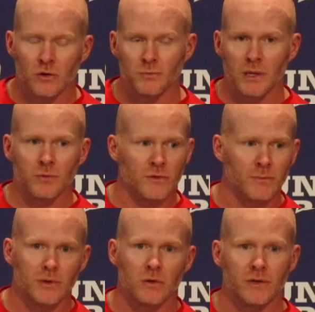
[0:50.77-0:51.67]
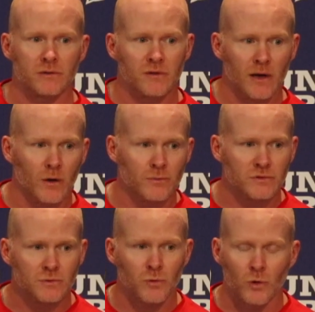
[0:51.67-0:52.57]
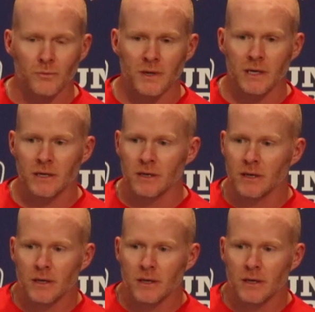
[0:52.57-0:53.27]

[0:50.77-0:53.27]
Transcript: good people in the building to help and support me,